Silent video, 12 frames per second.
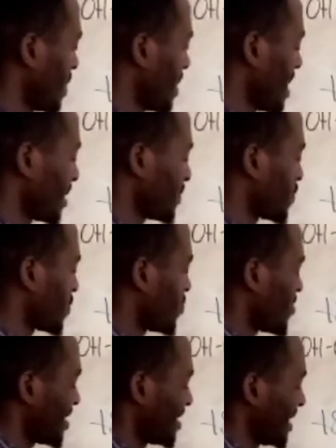And from
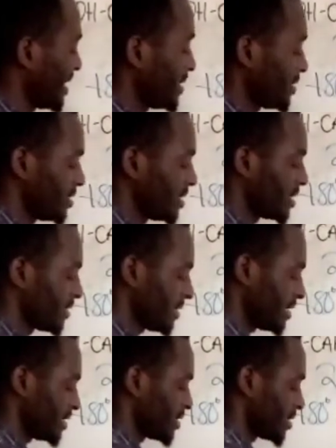180
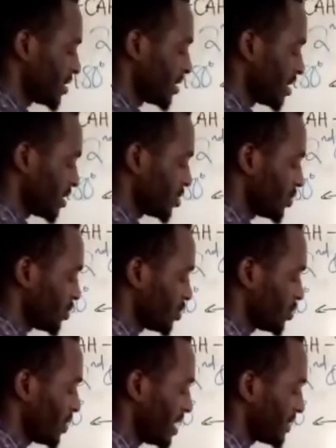degrees to
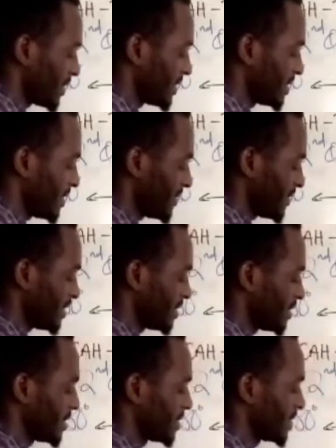270
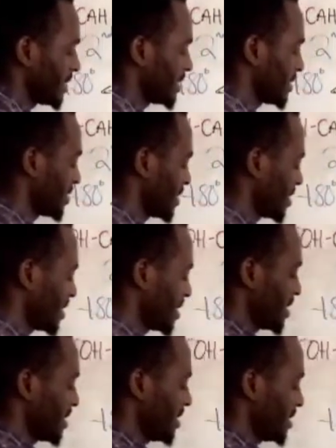degrees,
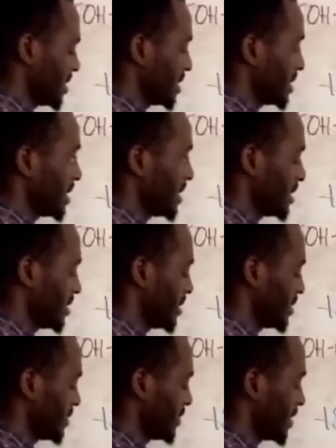this is
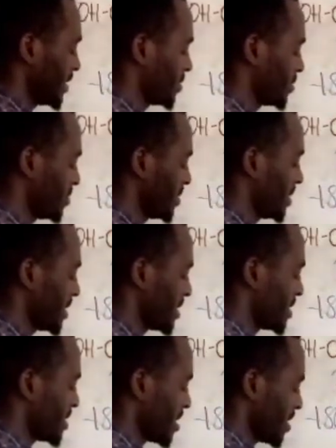referred to be
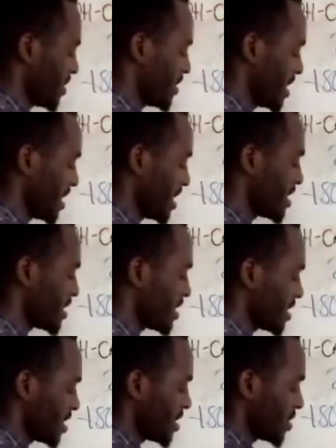the third
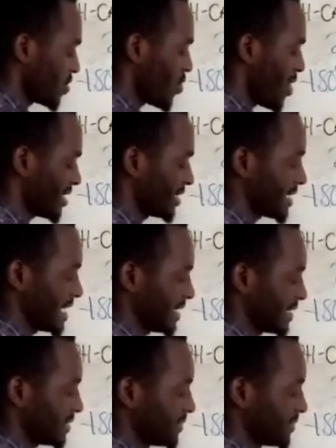quadrant,